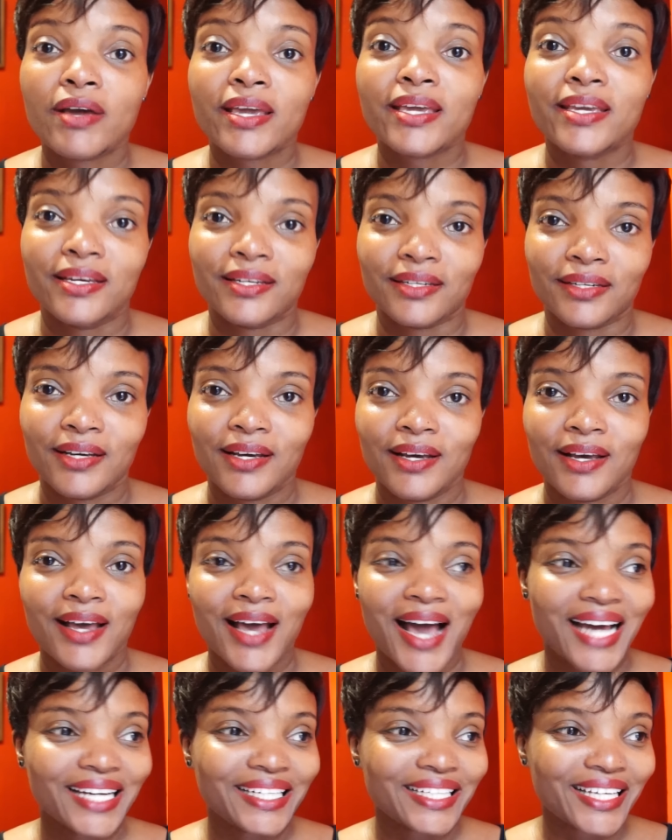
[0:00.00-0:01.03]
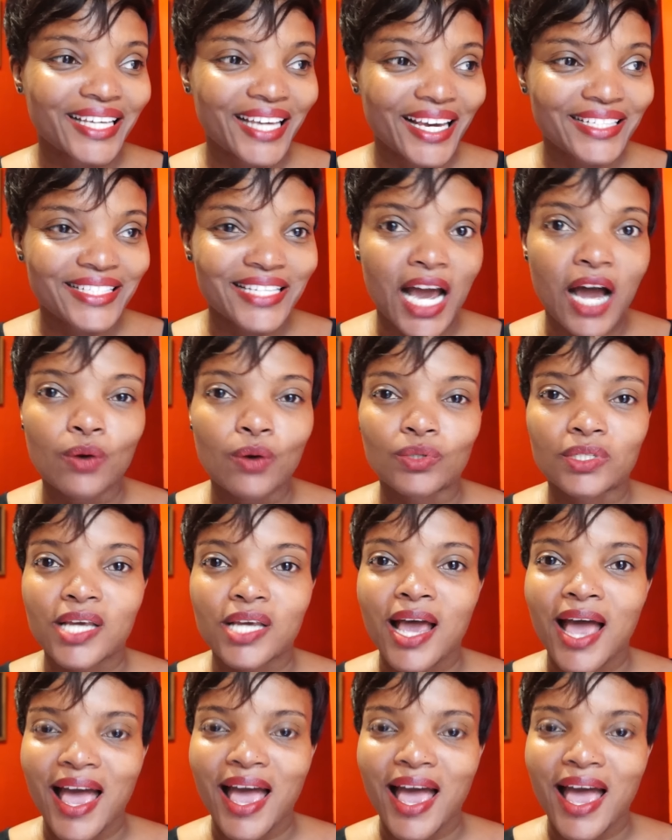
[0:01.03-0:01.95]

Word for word: in and get out